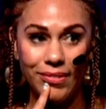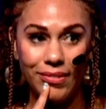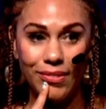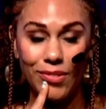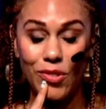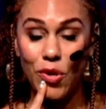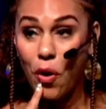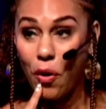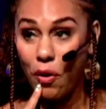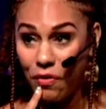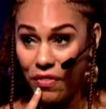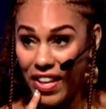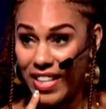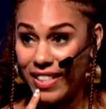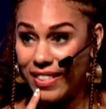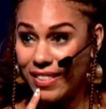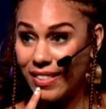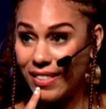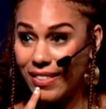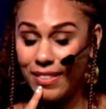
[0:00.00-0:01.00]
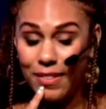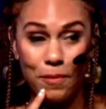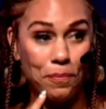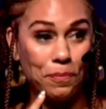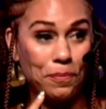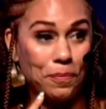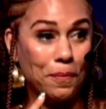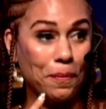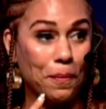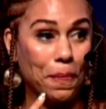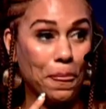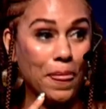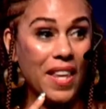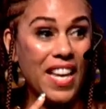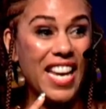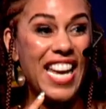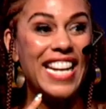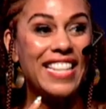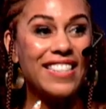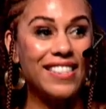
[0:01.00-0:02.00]
nervous,
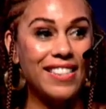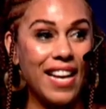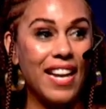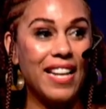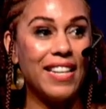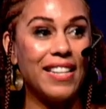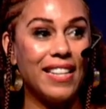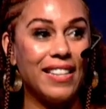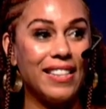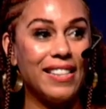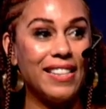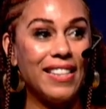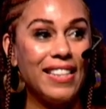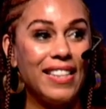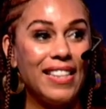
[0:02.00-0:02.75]
excited,